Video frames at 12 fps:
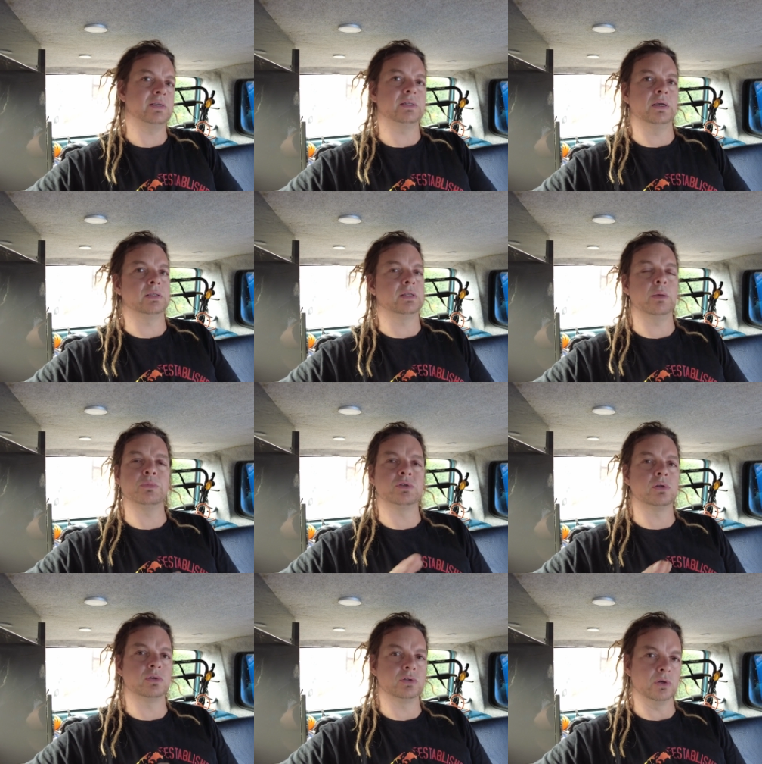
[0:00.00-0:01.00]
plastics. It
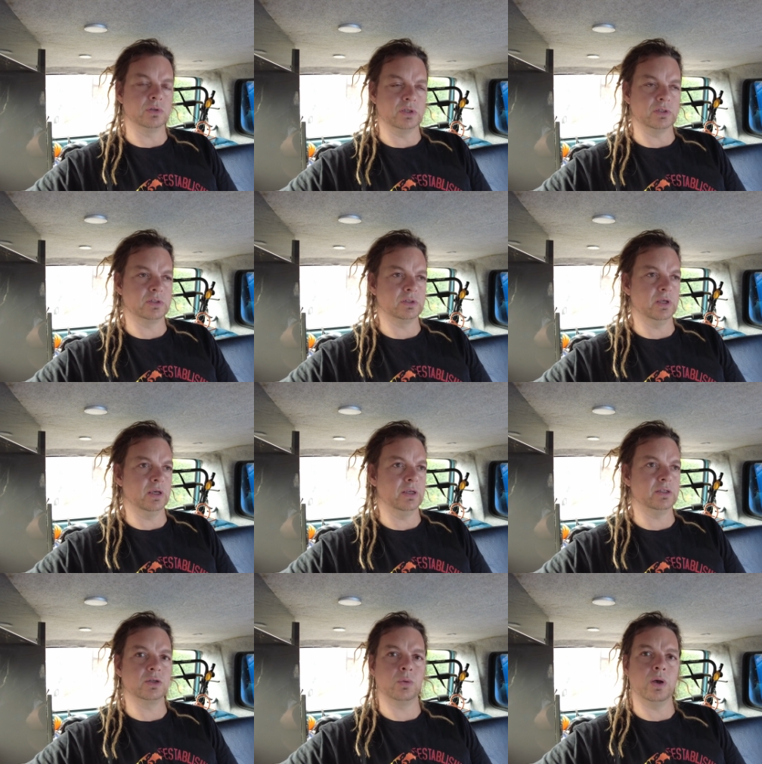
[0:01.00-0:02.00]
damages all sorts. It's
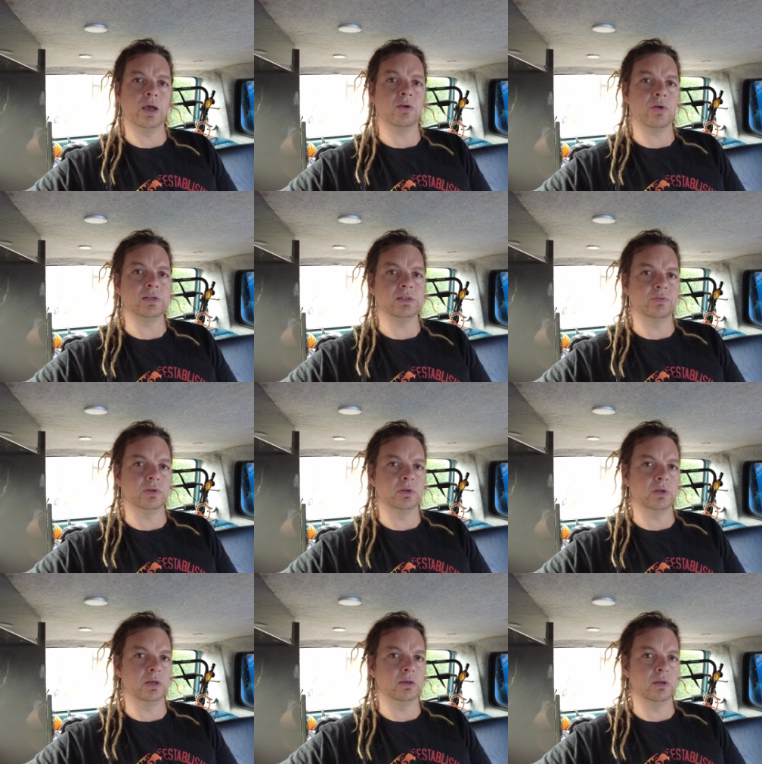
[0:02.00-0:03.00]
uh, it's quite aggressive
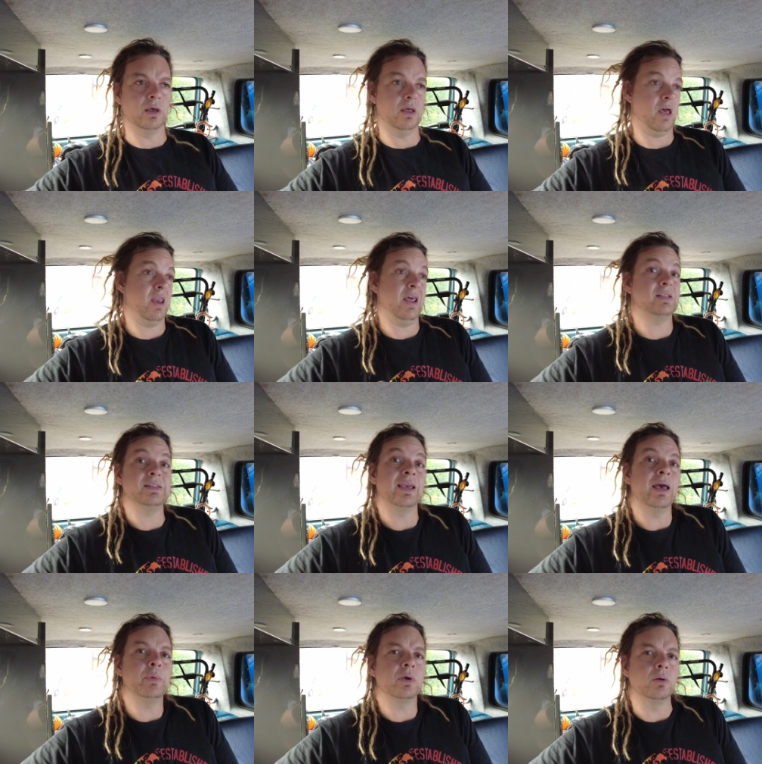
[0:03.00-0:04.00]
and, and uh, a nasty
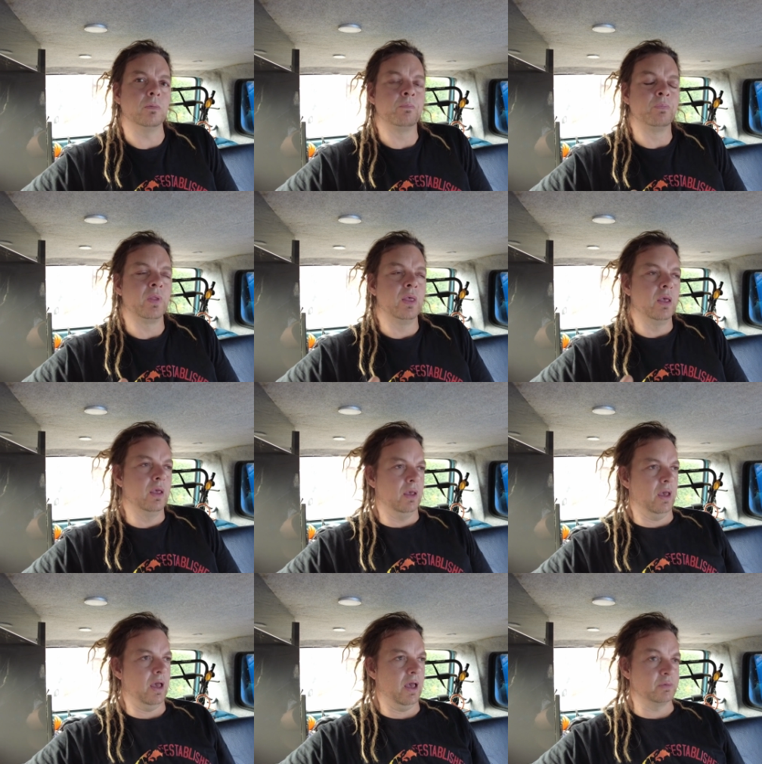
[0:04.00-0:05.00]
chemical.
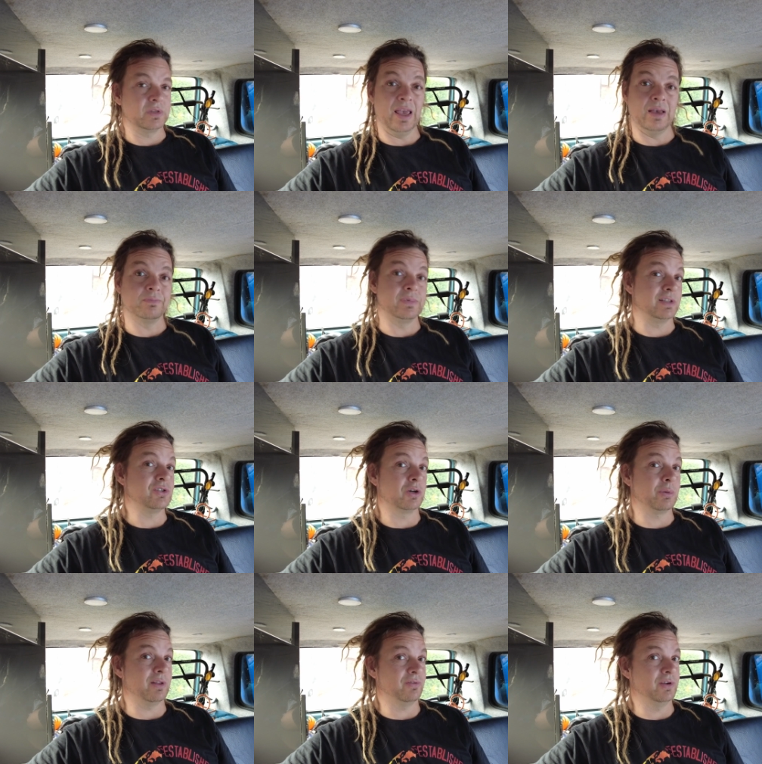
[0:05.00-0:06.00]
Um, so yeah, let's
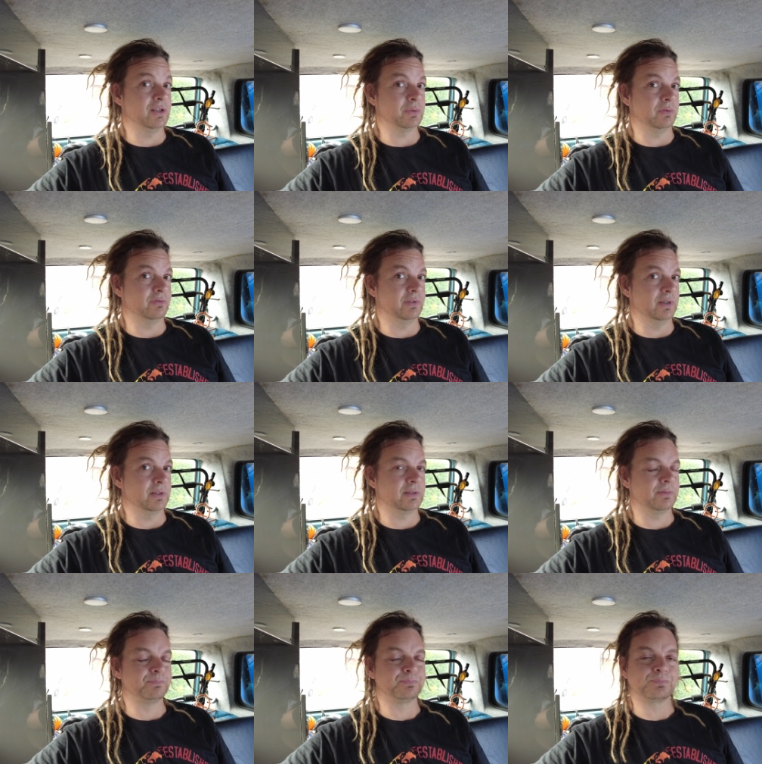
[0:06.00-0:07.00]
talk about the first one
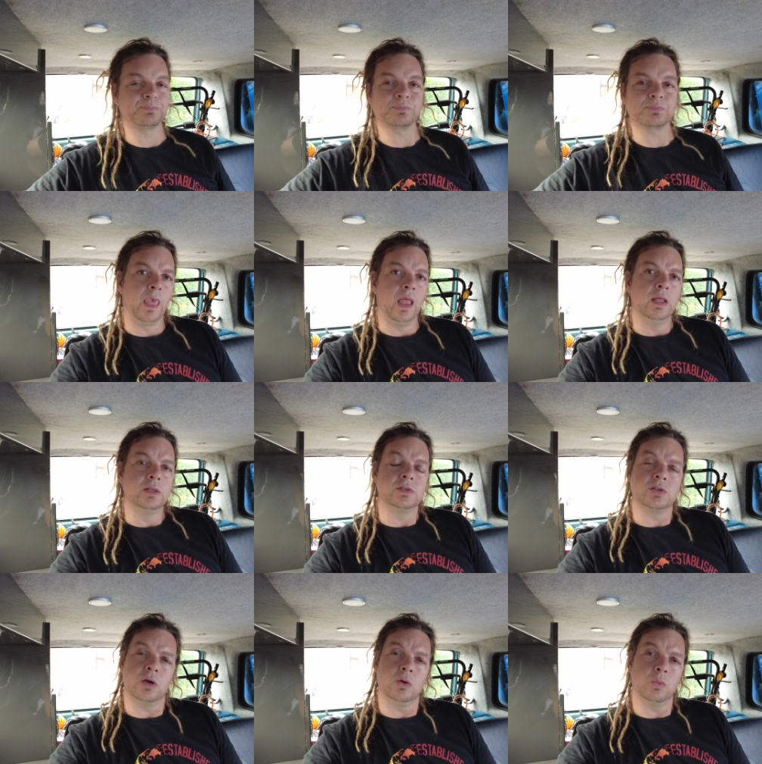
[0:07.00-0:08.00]
first.
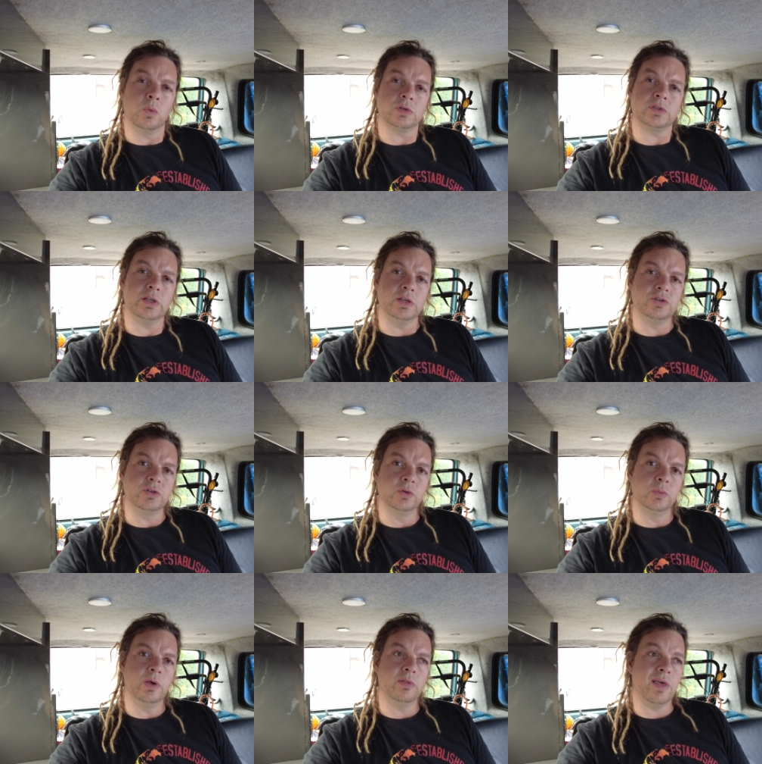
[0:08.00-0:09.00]
So what's the
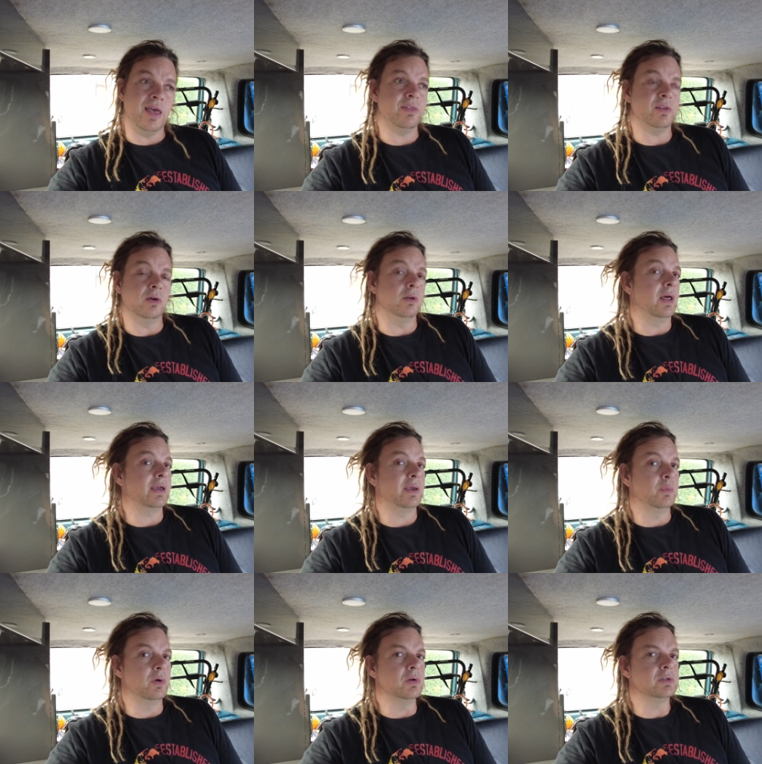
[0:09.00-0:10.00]
issue with ethanol like
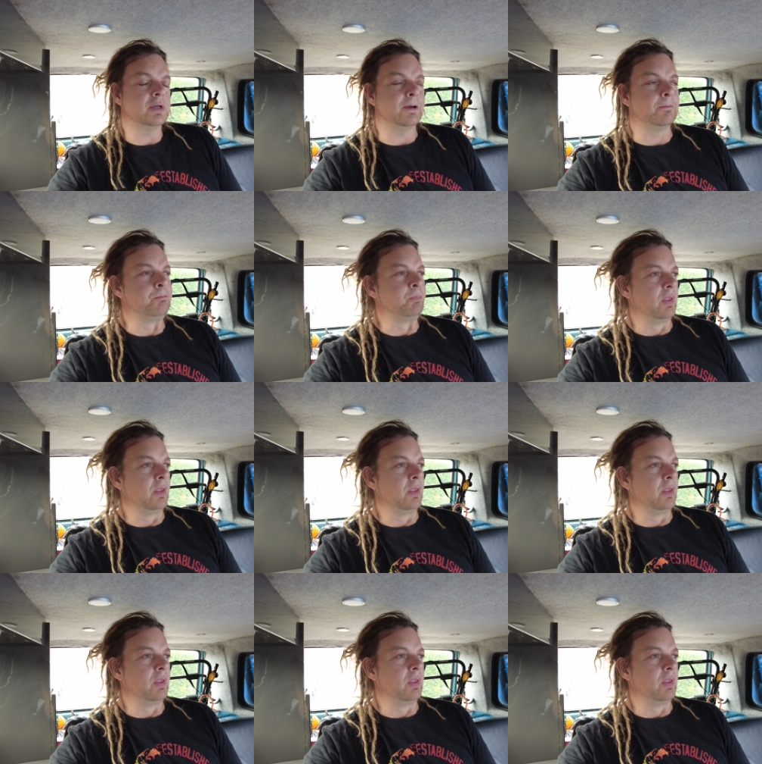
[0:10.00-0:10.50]
in water?